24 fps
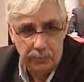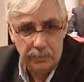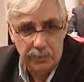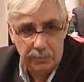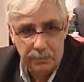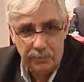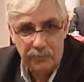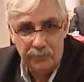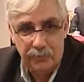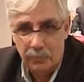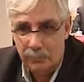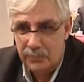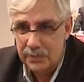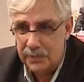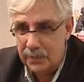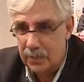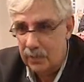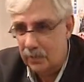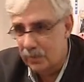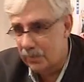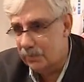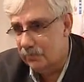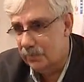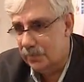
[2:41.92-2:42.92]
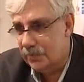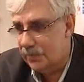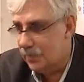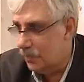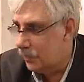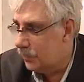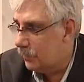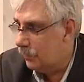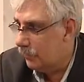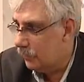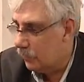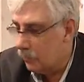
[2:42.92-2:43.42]
from the performance
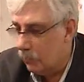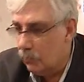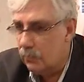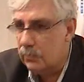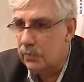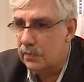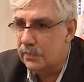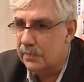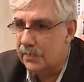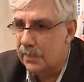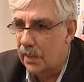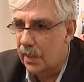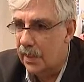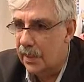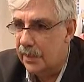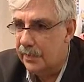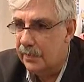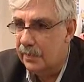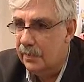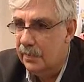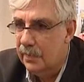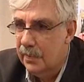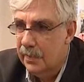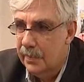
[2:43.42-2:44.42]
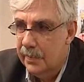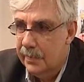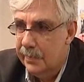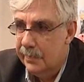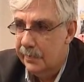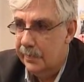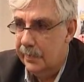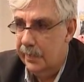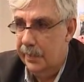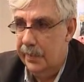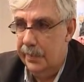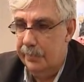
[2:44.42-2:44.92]
characteristics of the local side
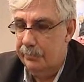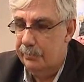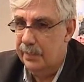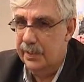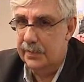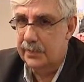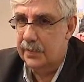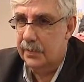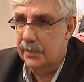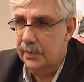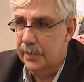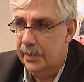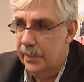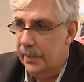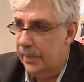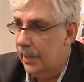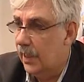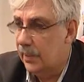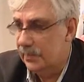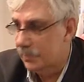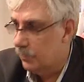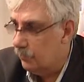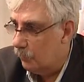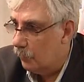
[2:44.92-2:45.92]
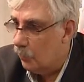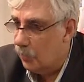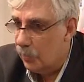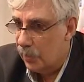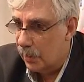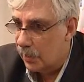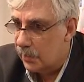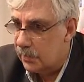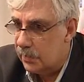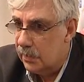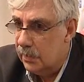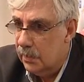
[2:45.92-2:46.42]
that basically it hasn't
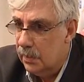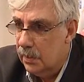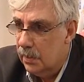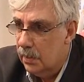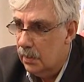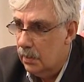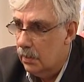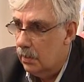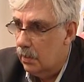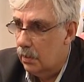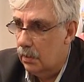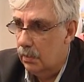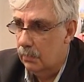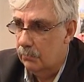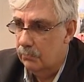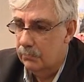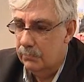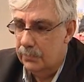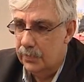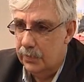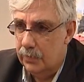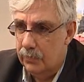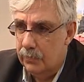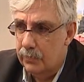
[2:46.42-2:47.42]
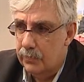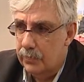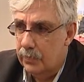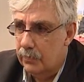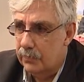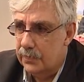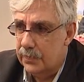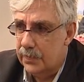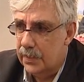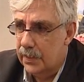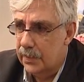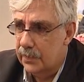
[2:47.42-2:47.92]
worked. Um, you know,
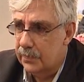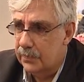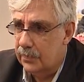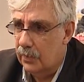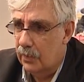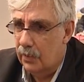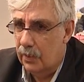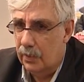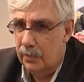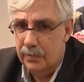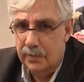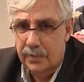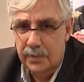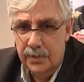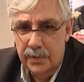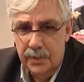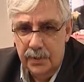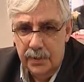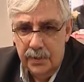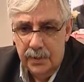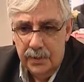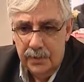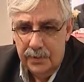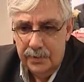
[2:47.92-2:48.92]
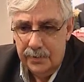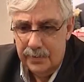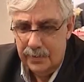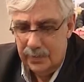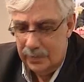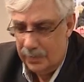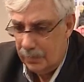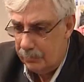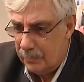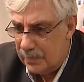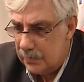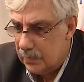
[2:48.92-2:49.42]
those things are
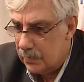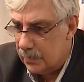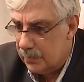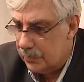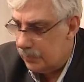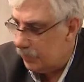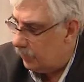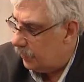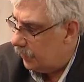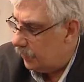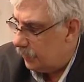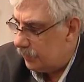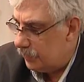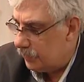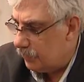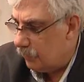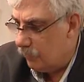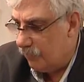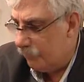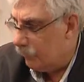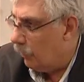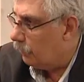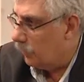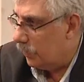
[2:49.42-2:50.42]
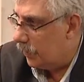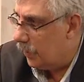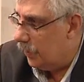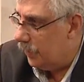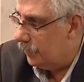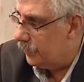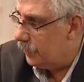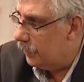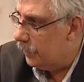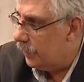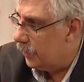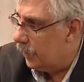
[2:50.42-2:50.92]
they, they basically turn into sort of
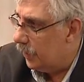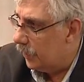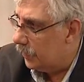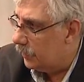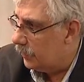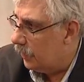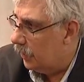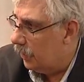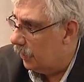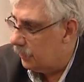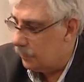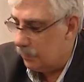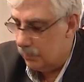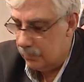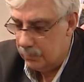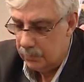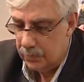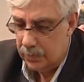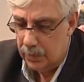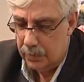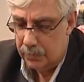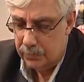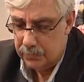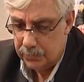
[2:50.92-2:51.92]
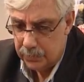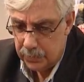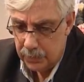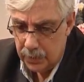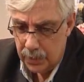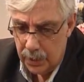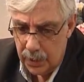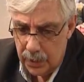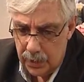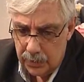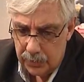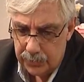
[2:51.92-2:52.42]
replication things. Uh, so, yeah.
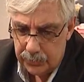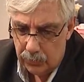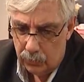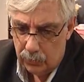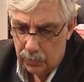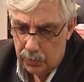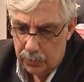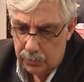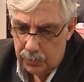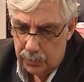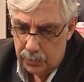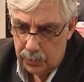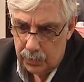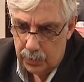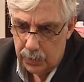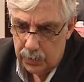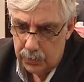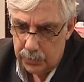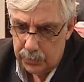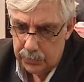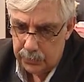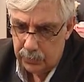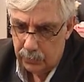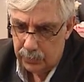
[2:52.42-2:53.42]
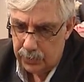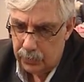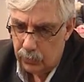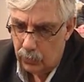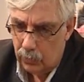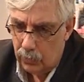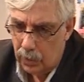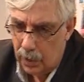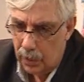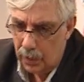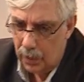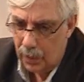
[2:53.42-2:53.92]
So, so you
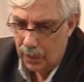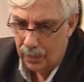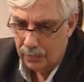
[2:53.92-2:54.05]
know,